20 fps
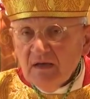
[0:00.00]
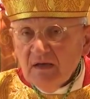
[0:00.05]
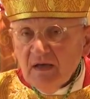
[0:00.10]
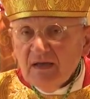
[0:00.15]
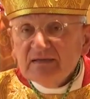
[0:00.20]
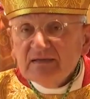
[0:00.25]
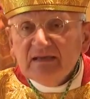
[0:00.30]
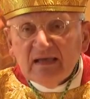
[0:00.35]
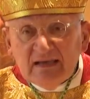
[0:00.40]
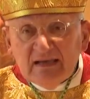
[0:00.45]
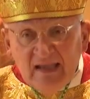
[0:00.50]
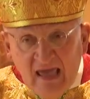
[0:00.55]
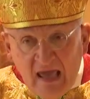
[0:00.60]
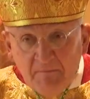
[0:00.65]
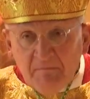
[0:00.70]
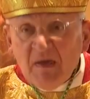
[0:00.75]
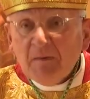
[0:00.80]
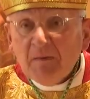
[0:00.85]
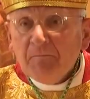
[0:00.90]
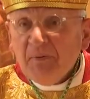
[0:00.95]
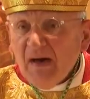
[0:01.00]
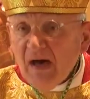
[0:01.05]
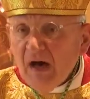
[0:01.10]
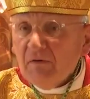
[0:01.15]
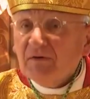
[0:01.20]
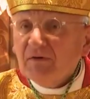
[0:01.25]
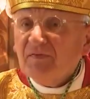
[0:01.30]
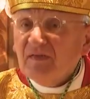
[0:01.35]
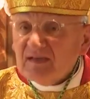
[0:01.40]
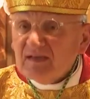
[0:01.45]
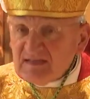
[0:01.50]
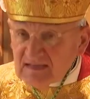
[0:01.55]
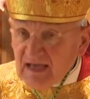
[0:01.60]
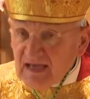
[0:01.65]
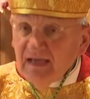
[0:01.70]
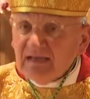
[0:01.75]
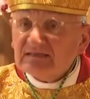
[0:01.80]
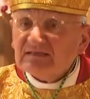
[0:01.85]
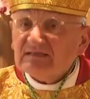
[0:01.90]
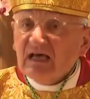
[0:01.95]
A dynamic power that
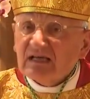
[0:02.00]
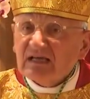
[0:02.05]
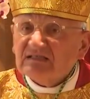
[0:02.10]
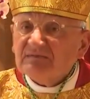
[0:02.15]
takes us